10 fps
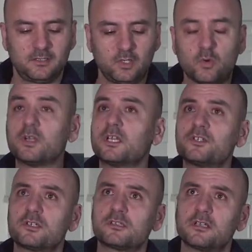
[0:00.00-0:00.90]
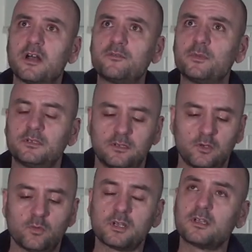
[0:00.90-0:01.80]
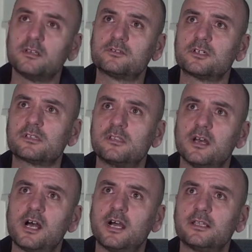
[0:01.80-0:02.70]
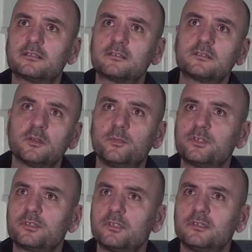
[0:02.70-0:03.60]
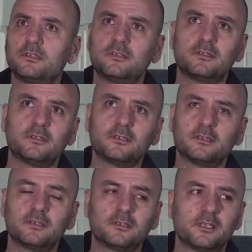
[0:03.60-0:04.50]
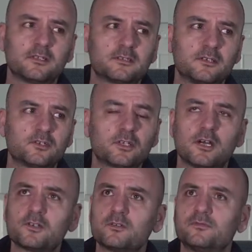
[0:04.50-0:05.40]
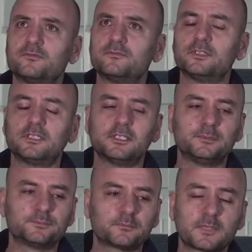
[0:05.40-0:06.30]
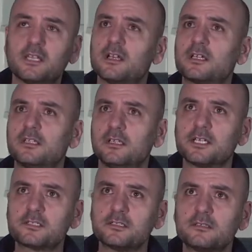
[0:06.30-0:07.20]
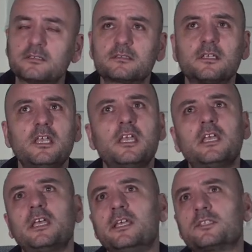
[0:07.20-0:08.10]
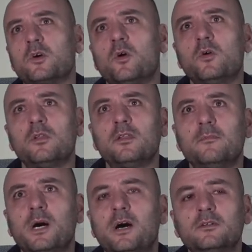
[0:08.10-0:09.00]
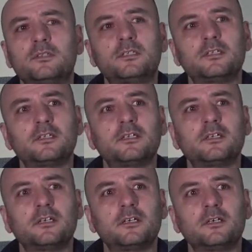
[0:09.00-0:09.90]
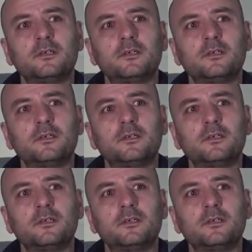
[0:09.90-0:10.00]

no one can trust the government, no one can trust the highest commission that's in charge of uh, Iraqi elections. It's all about uh,